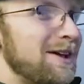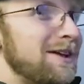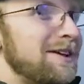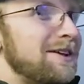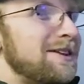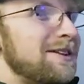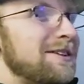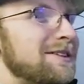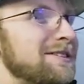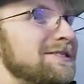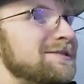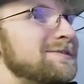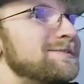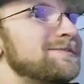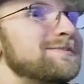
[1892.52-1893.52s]

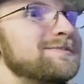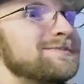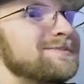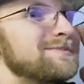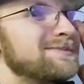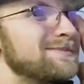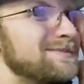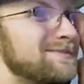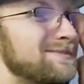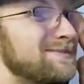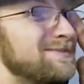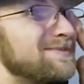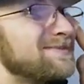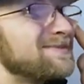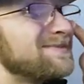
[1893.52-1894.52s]

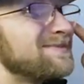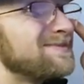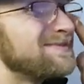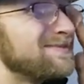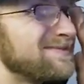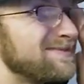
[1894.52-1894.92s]
This person isn't speaking.